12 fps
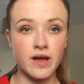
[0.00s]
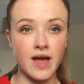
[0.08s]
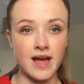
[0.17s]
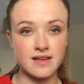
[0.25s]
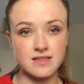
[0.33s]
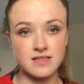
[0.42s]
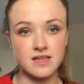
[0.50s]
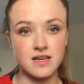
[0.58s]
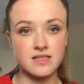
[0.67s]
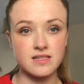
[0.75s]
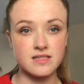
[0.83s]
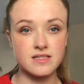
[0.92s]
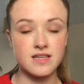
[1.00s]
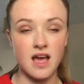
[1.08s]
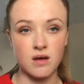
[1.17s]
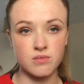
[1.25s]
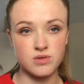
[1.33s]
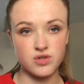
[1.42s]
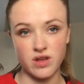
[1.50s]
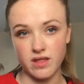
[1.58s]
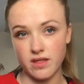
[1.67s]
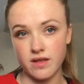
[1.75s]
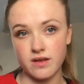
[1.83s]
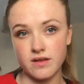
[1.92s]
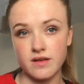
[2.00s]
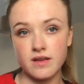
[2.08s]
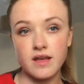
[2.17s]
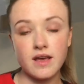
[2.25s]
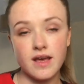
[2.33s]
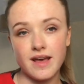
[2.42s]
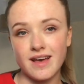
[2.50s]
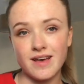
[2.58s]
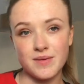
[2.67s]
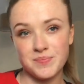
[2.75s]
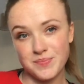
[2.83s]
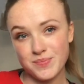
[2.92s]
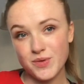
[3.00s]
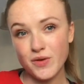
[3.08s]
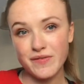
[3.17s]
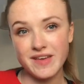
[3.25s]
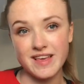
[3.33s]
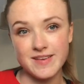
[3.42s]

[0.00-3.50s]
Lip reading: exercises to help strengthen your feet.